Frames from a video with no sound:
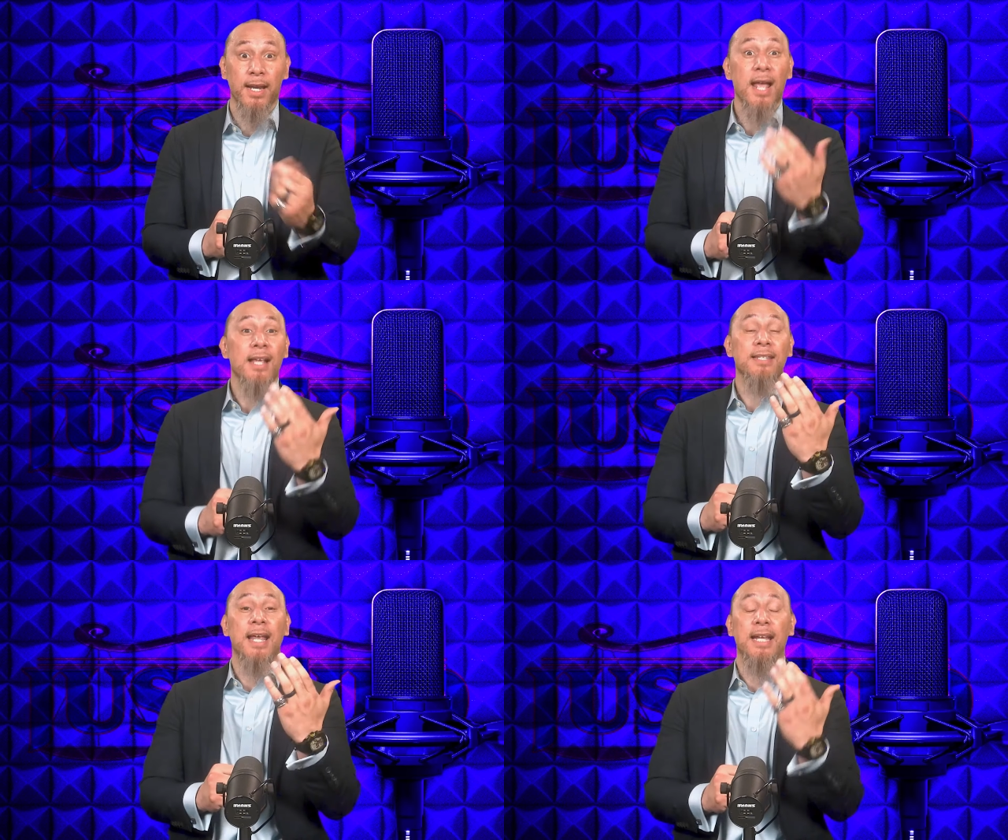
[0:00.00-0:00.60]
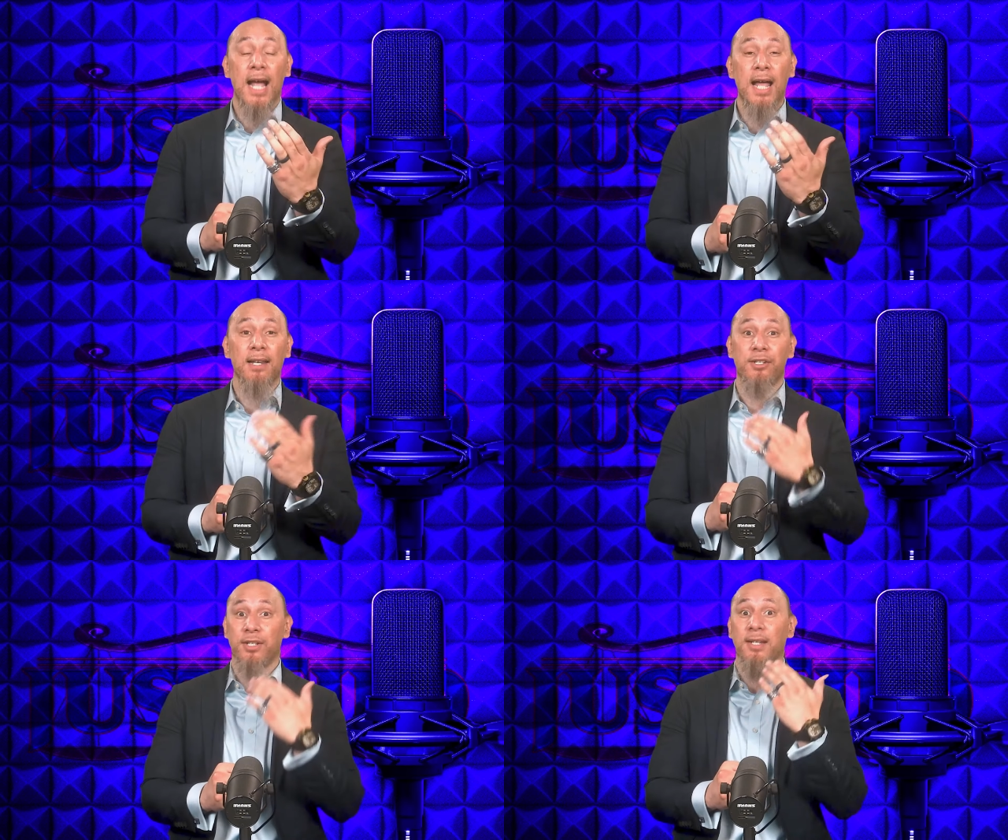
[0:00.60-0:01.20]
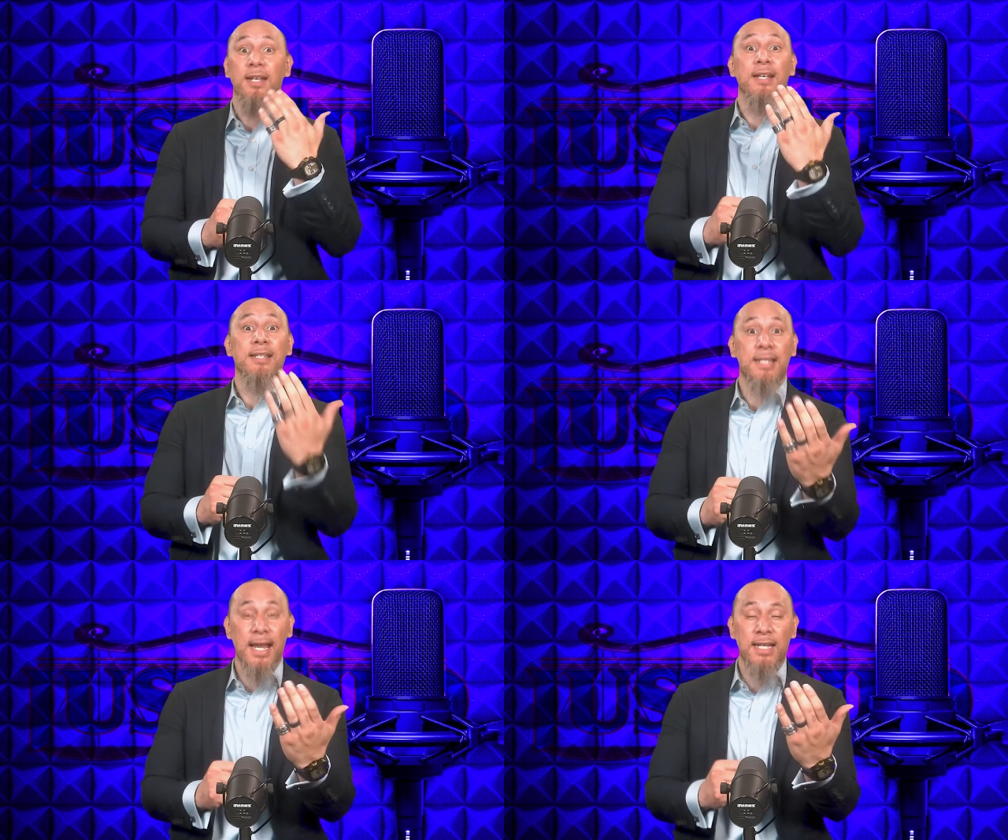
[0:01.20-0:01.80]
get psychology,
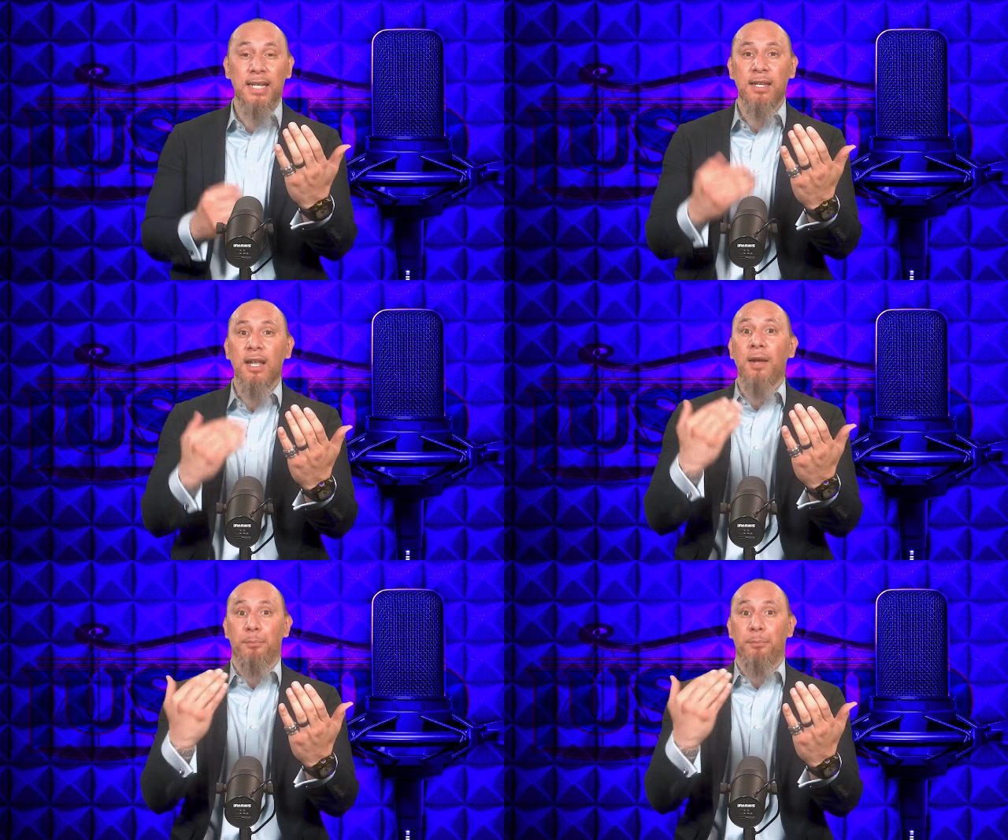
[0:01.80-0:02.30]
psyche,